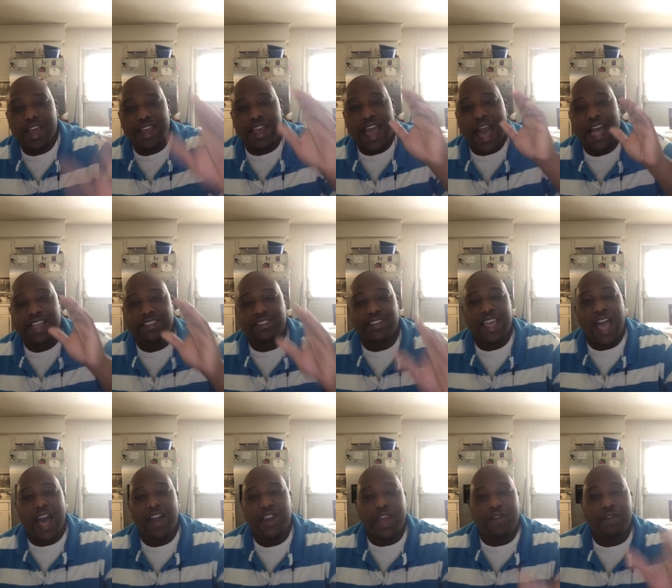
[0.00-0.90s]
God say,
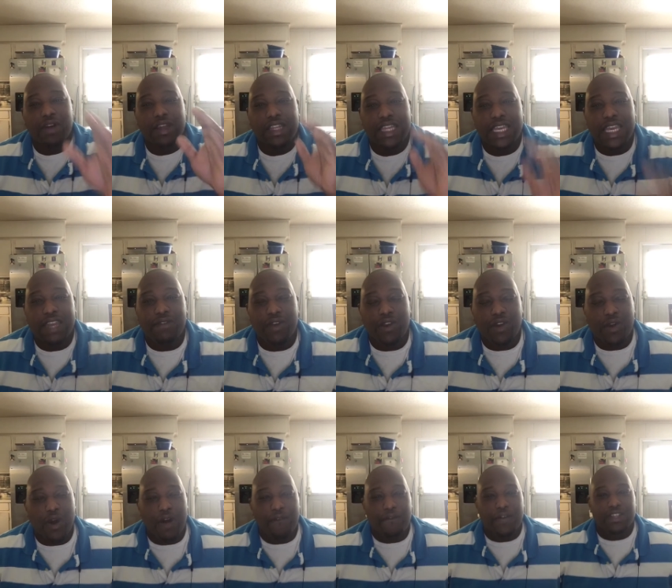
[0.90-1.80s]
I'll never leave you
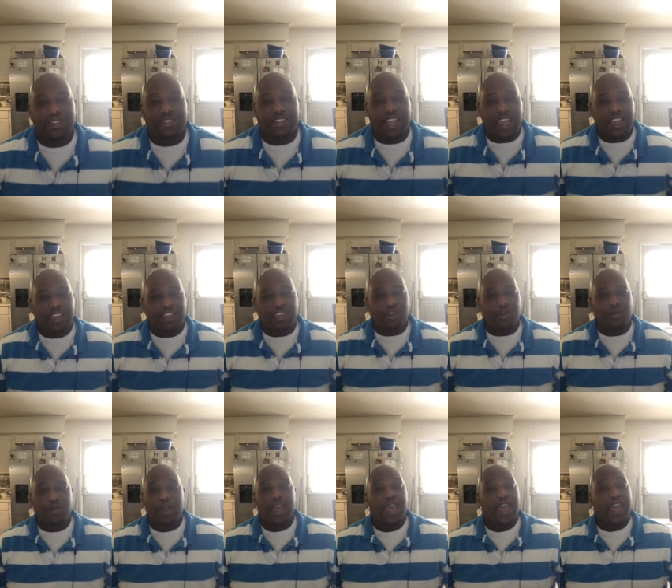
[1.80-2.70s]
nor forsake you.